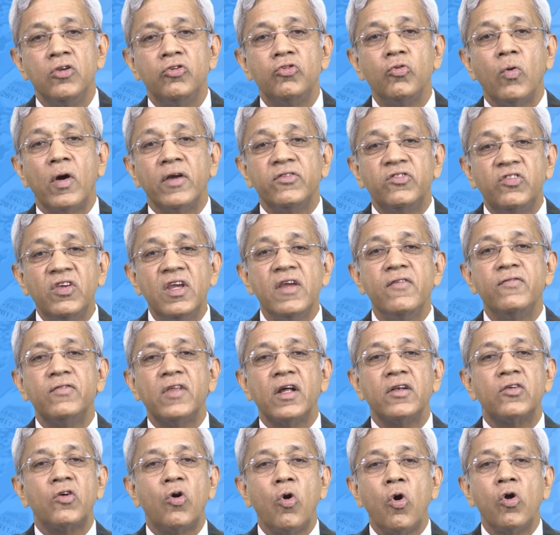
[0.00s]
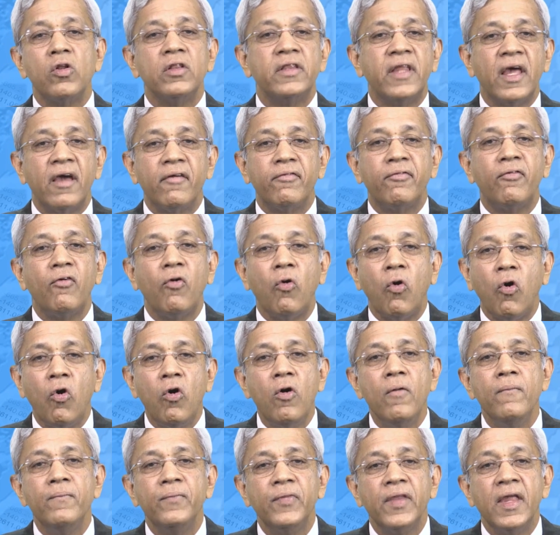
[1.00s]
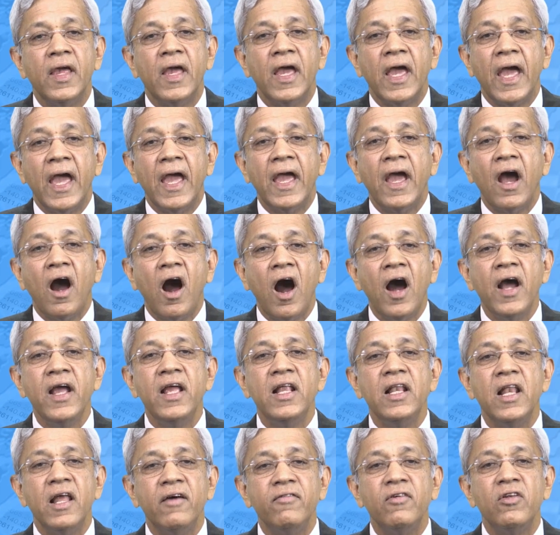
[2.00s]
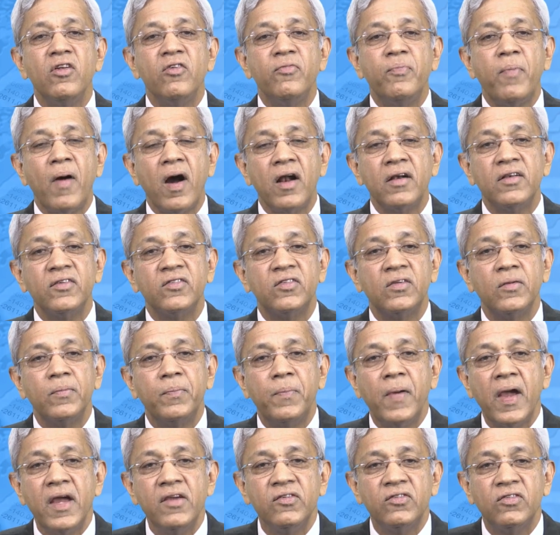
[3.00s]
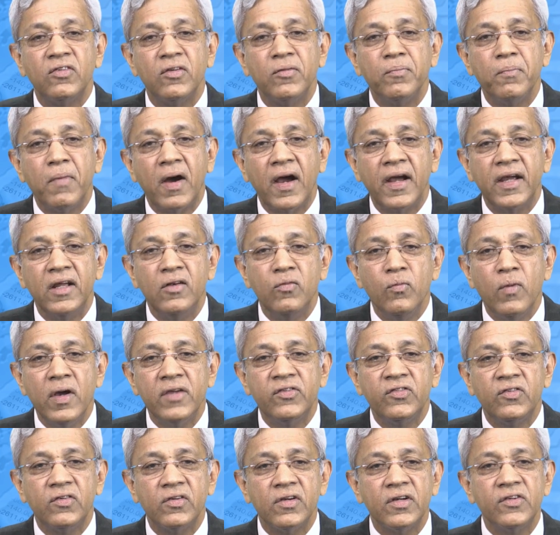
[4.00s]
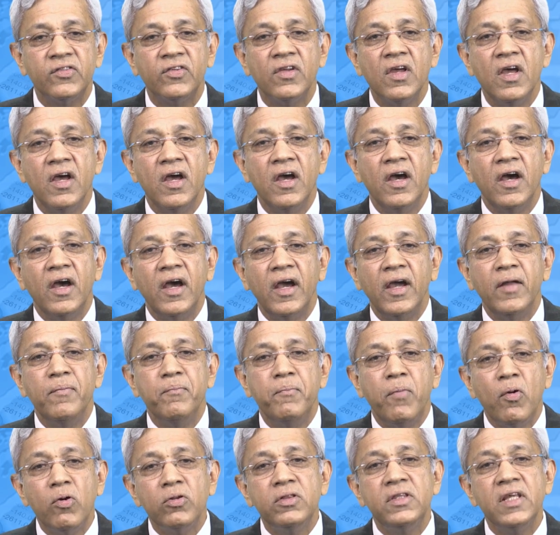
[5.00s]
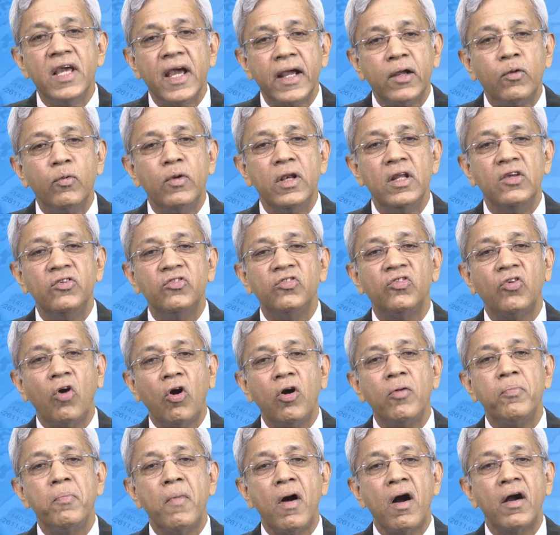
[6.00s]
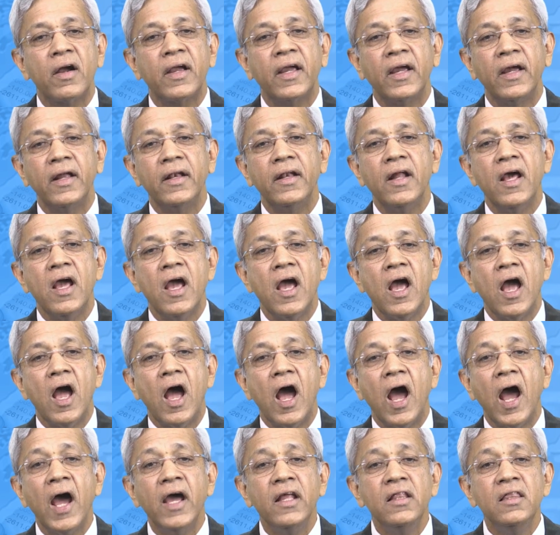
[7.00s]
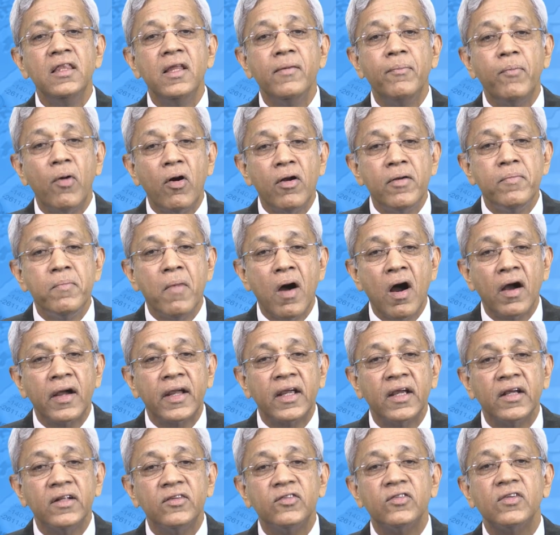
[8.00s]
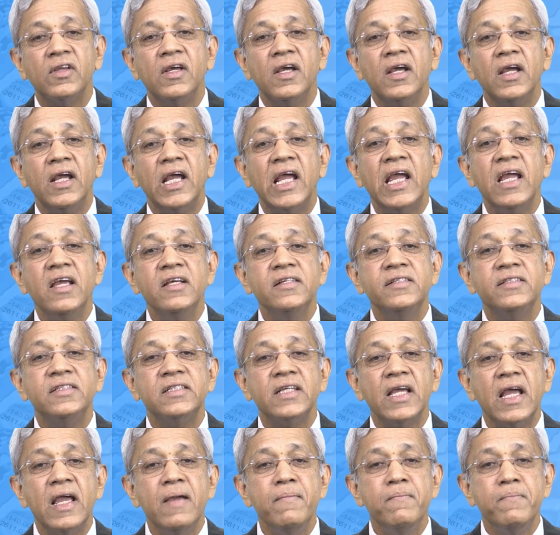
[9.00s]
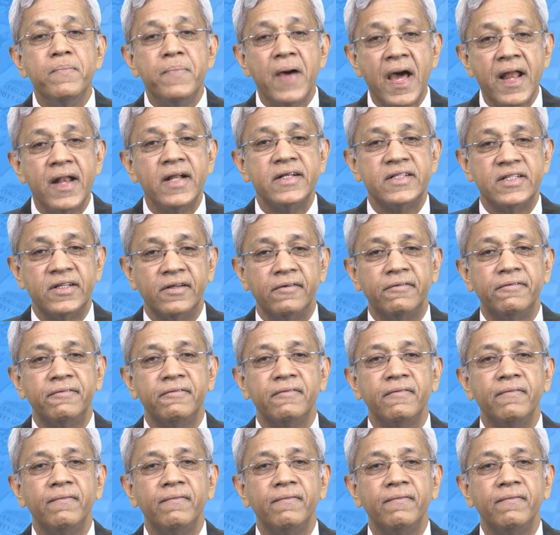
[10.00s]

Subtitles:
To achieve that goal, therefore, a high level of participation by investors in both the equity stock market and the bond markets is imperative.